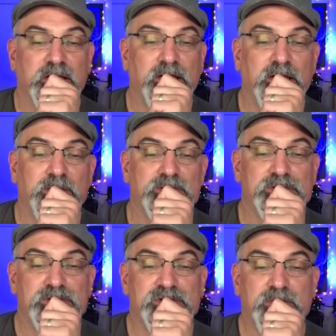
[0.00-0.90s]

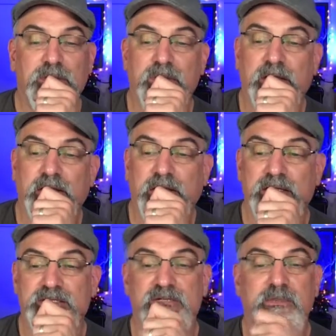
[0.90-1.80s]
Mr. Gponia
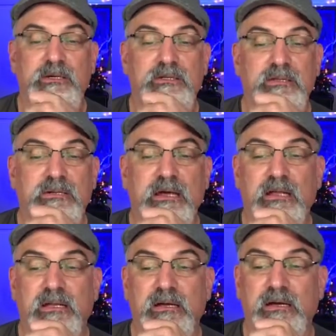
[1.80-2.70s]
at
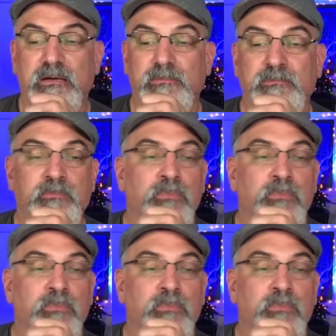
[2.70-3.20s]
gmail.com.